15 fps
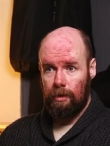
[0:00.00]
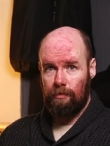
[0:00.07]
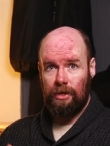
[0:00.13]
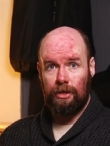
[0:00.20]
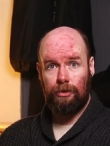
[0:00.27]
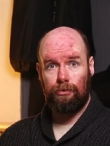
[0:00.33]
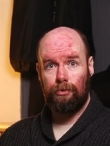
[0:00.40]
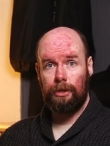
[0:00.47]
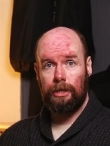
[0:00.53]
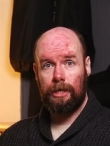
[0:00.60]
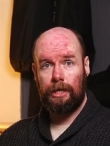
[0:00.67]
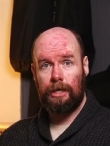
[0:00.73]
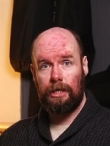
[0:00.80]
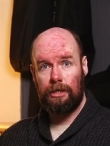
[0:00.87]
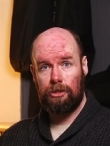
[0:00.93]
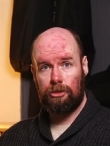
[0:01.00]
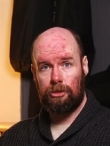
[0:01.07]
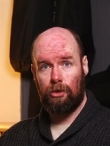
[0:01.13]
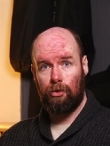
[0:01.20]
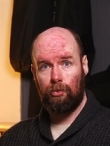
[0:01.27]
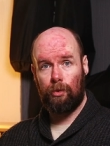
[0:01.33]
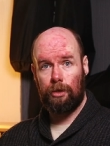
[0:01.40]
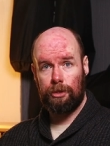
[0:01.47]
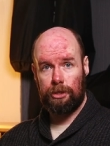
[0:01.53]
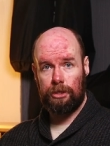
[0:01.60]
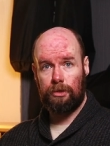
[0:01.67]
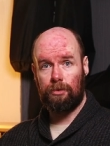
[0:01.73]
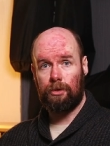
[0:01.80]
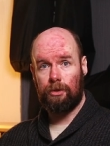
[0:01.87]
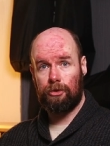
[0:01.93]
I've had three in the kit, sold one,
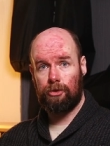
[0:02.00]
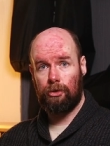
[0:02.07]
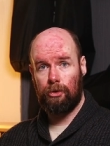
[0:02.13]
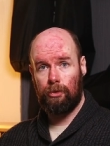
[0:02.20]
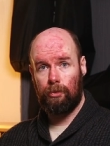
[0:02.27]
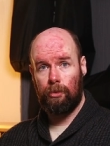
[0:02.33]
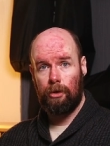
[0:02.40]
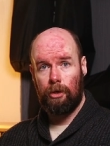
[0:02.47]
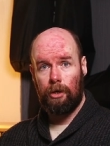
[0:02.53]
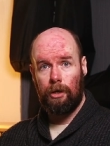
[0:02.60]
still got two